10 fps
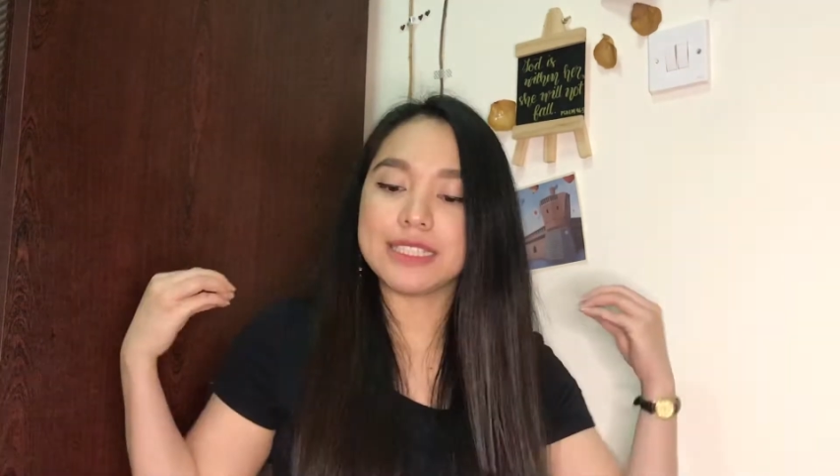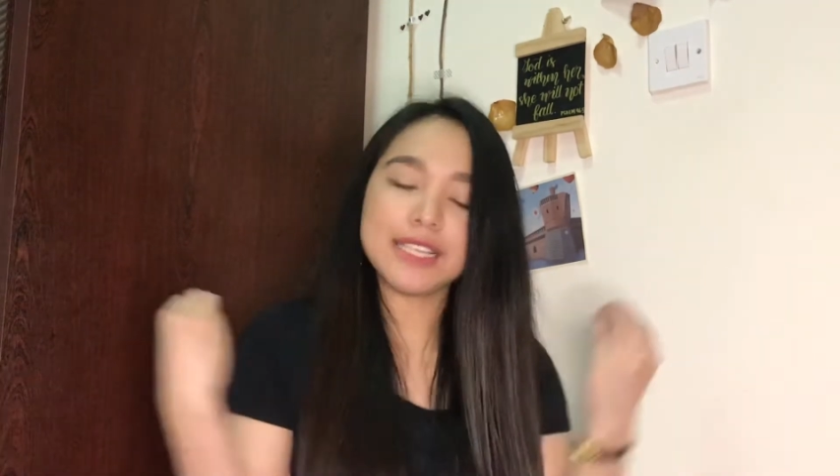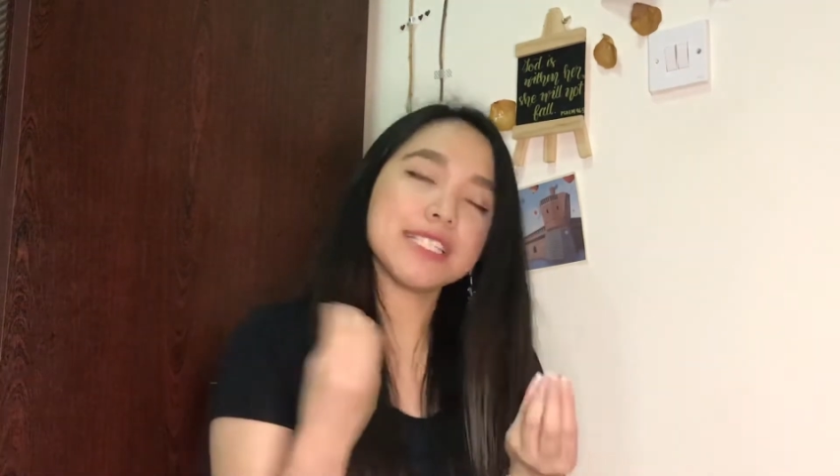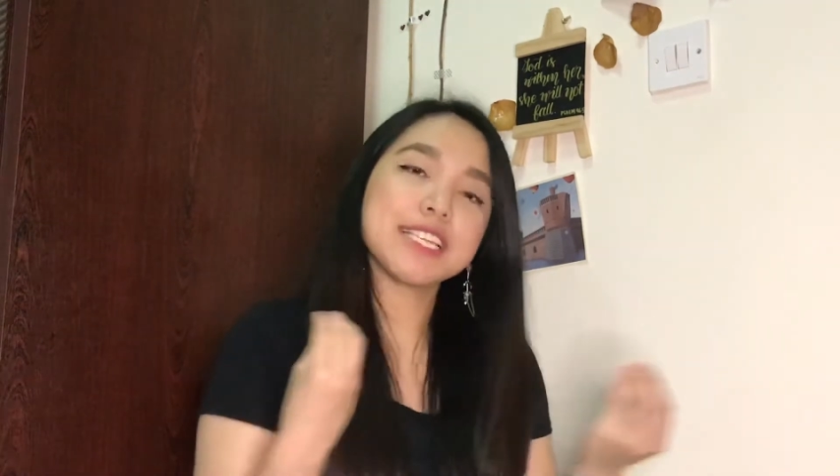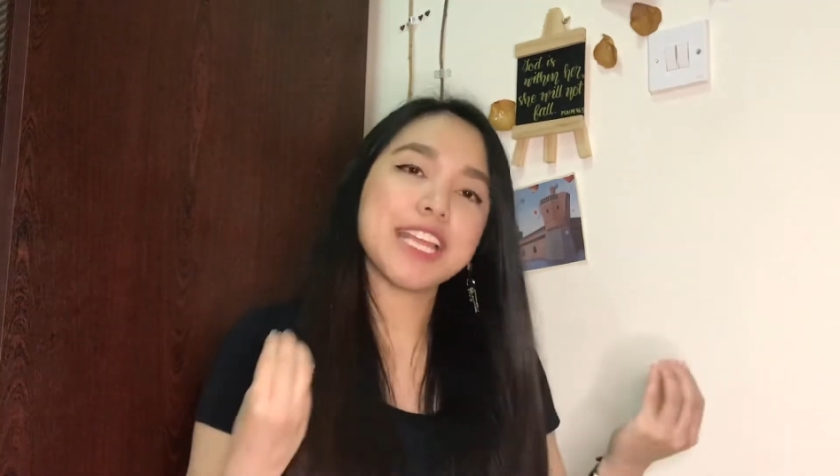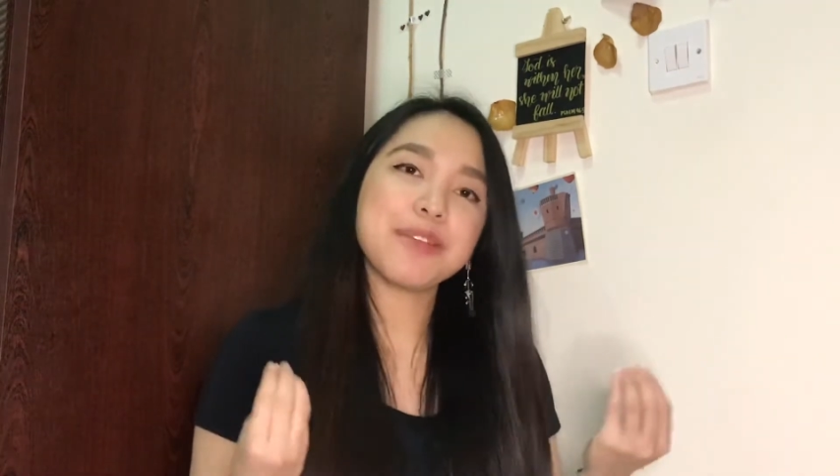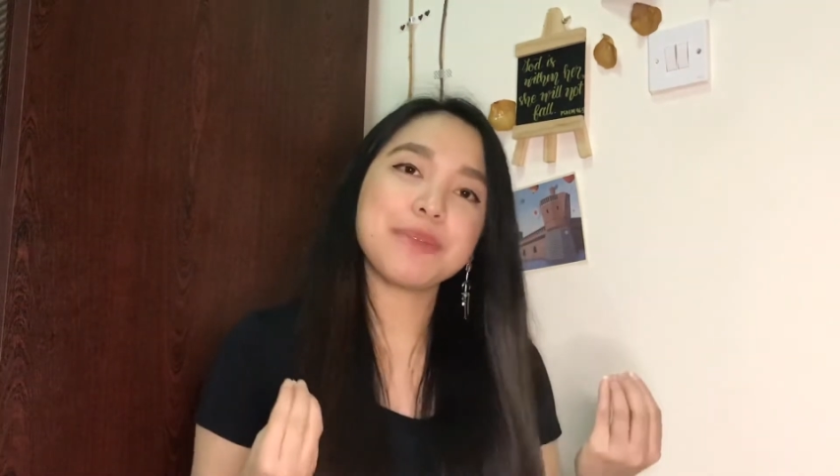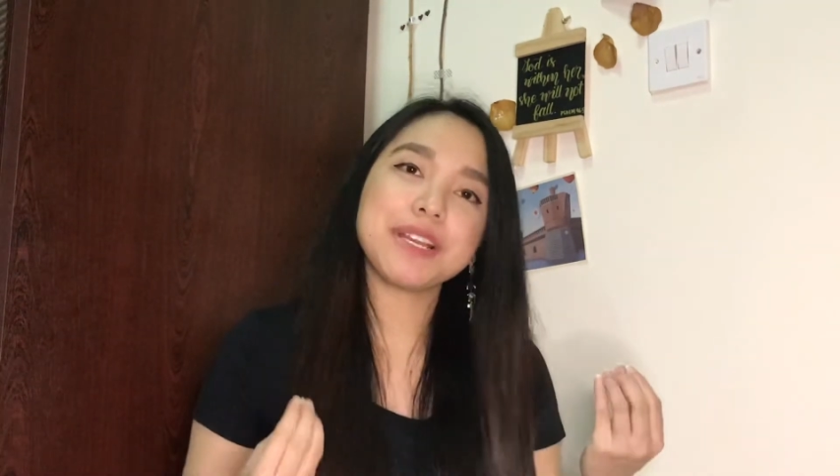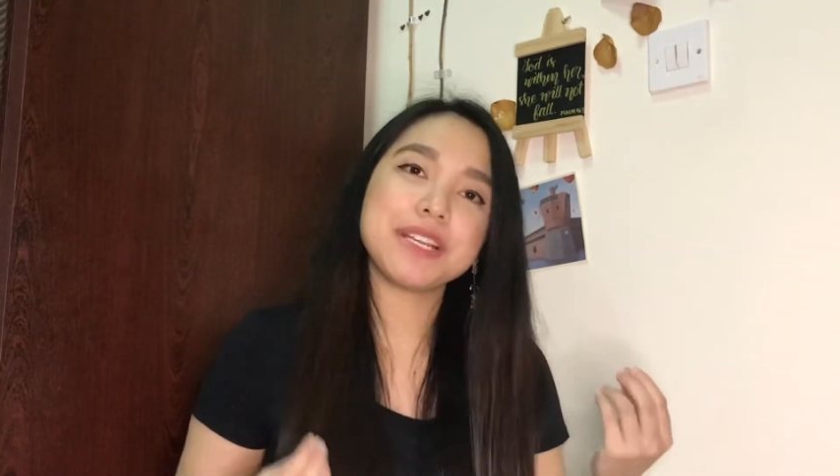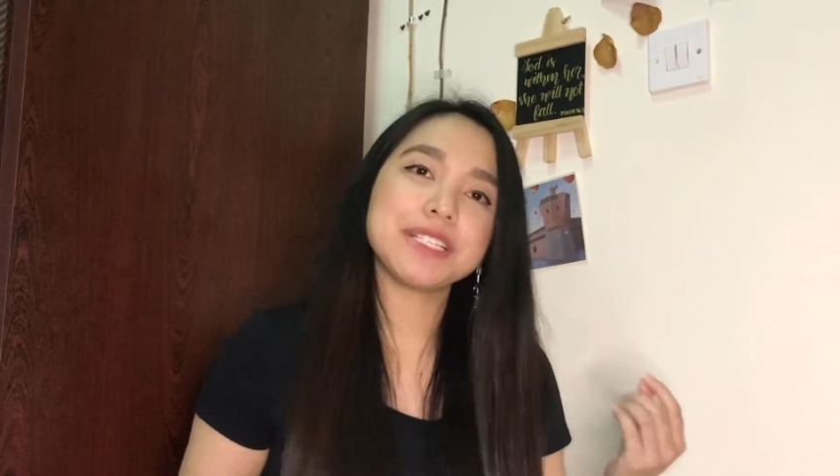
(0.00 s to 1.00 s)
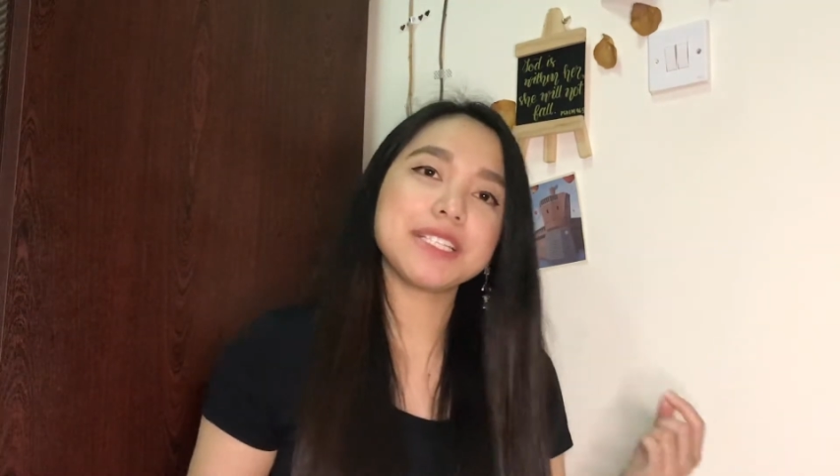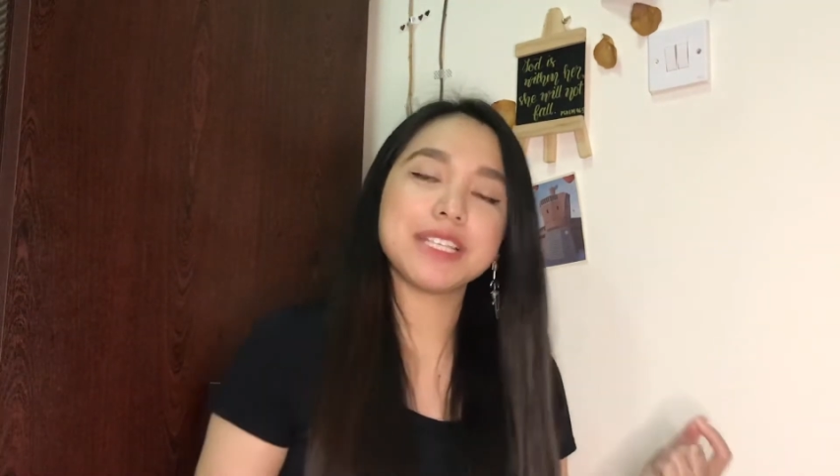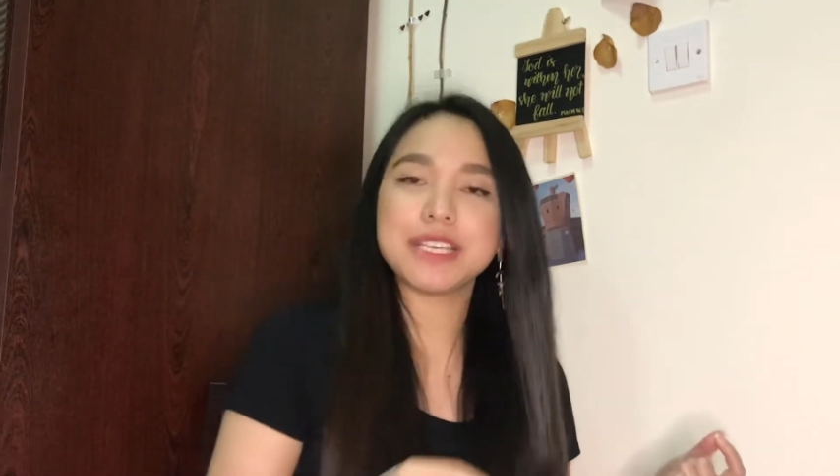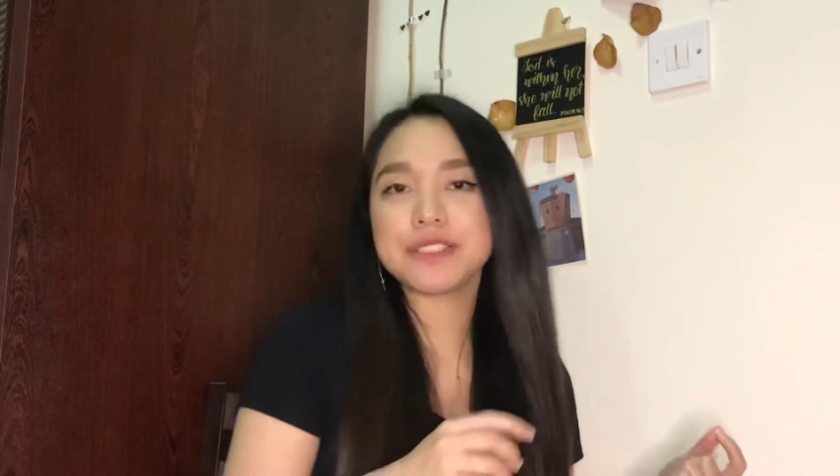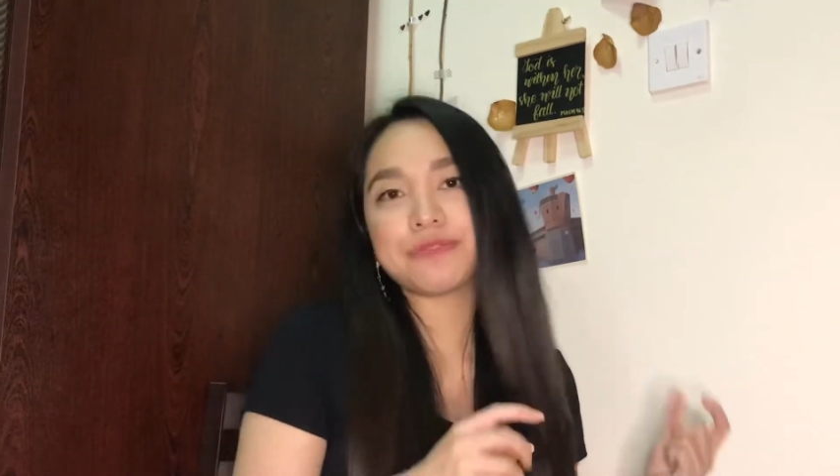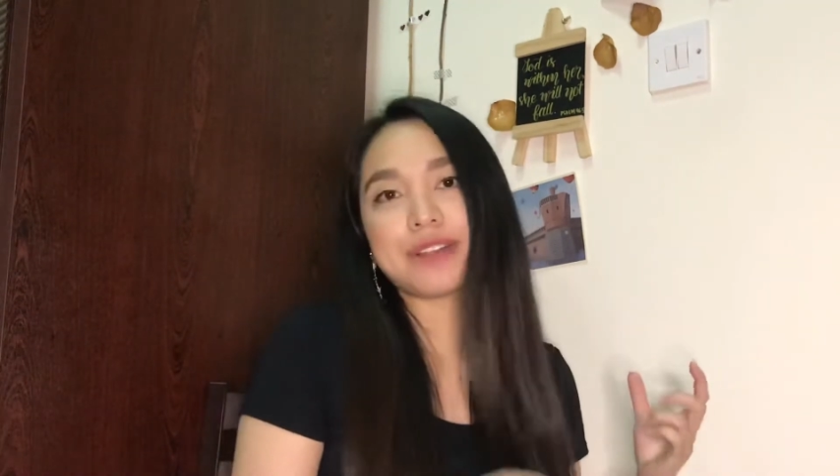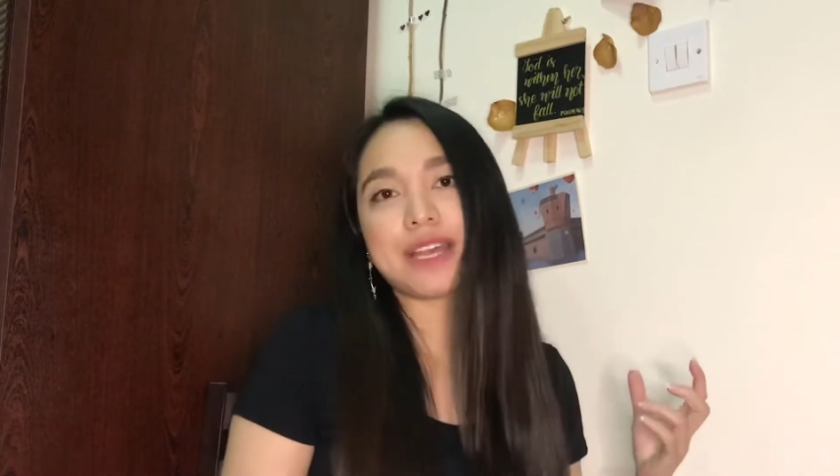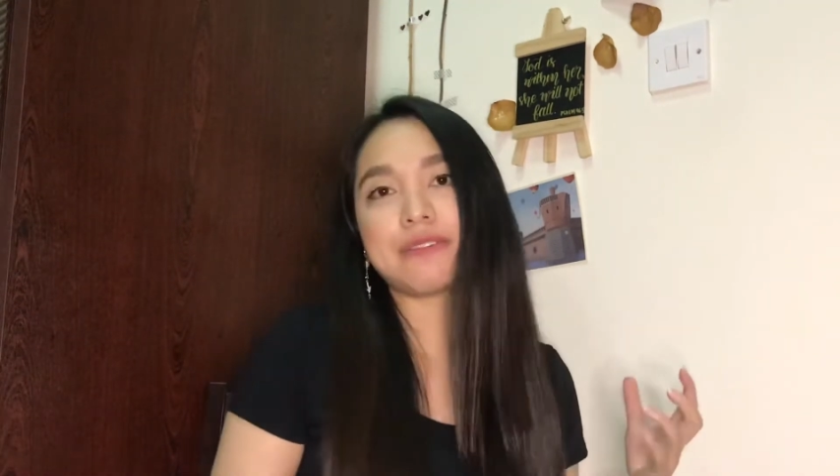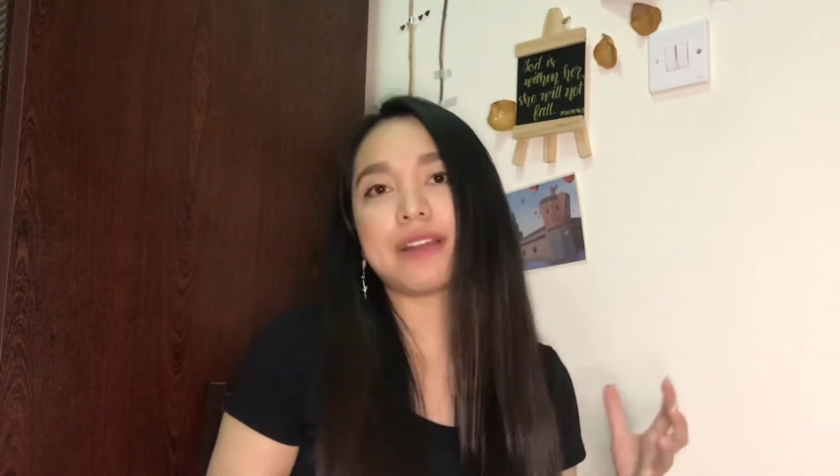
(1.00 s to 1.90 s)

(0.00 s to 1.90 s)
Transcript: Disclaimers: these 5